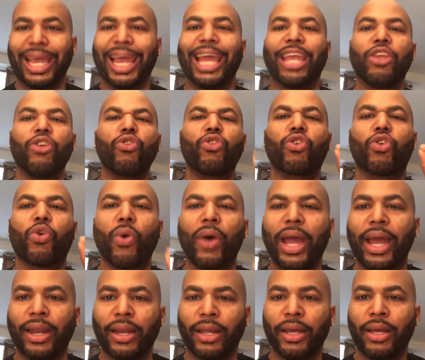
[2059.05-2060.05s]
And you
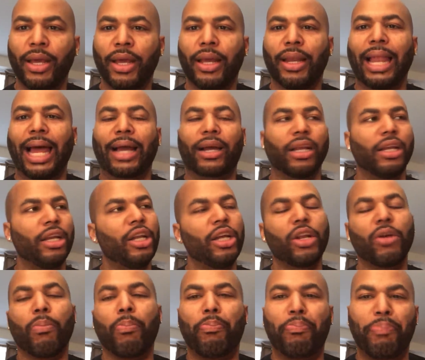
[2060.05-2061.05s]
quit like a
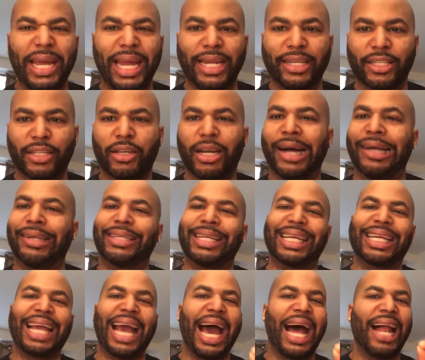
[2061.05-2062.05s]
little bitch because
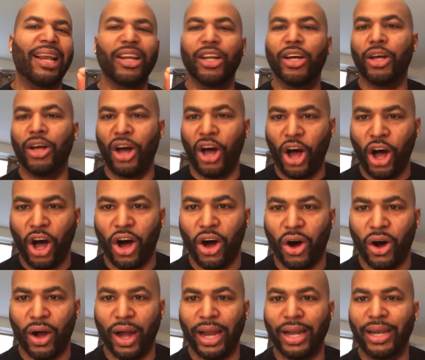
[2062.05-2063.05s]
it got a little
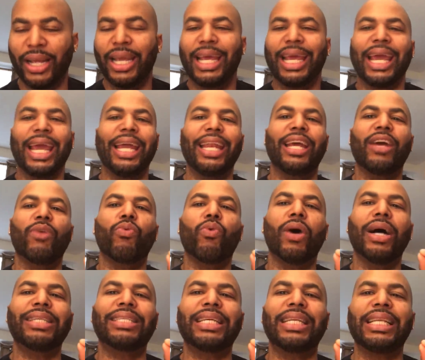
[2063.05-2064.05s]
hard and it
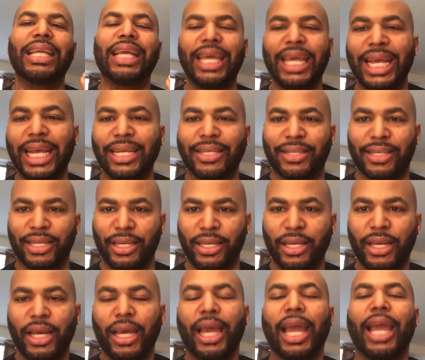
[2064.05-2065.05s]
wasn't
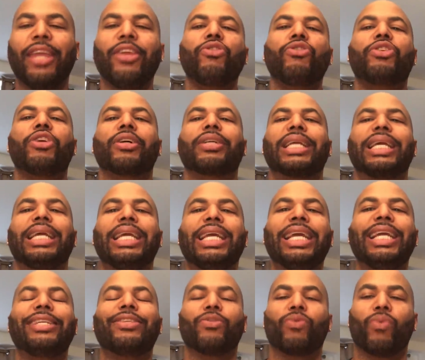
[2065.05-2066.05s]
easy and you took the
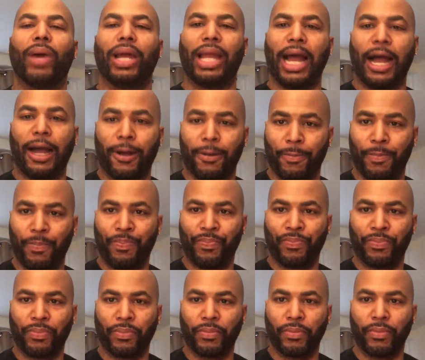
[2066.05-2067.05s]
easy way out.
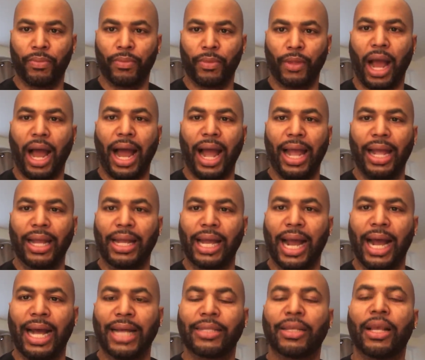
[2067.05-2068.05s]
All right,
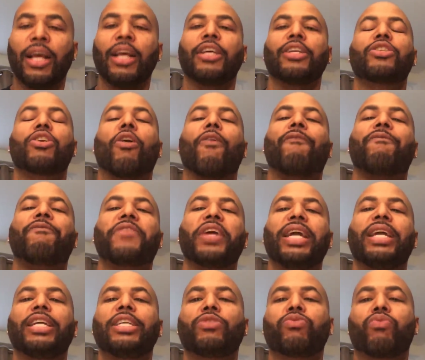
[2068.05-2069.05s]
guys? So
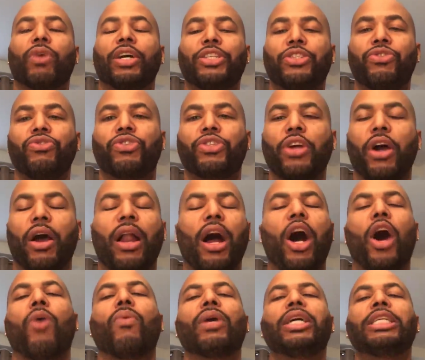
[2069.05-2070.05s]
finish what you start.
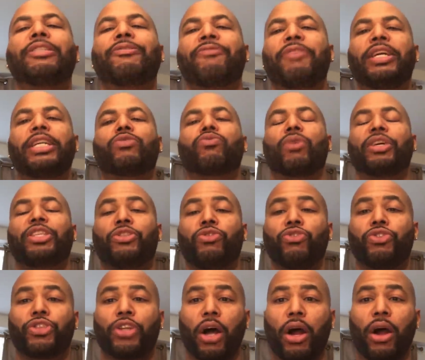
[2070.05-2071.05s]
Always finish what
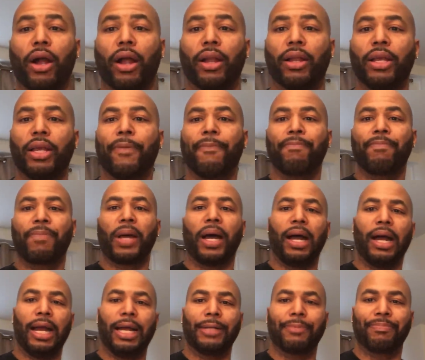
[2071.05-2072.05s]
you start.
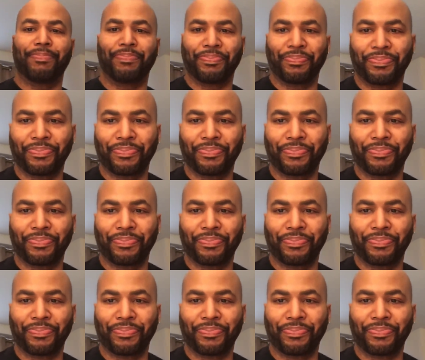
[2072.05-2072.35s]
All right?